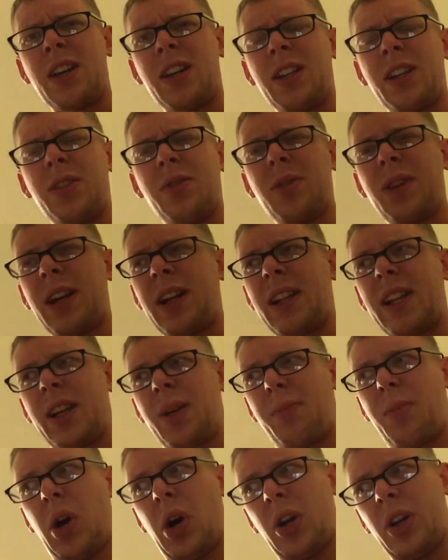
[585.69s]
You got like a
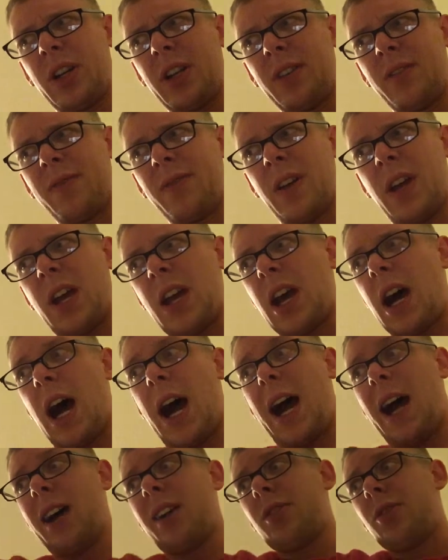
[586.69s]
party of,
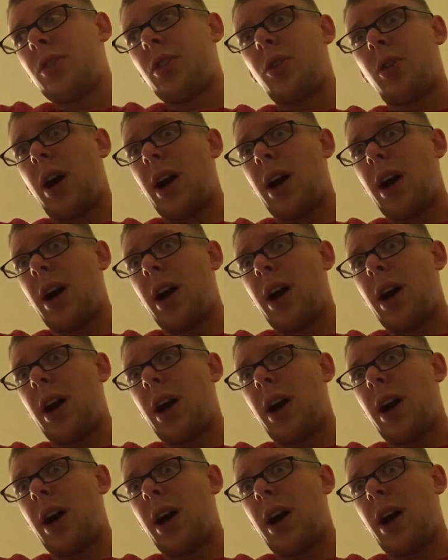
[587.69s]
I don't know,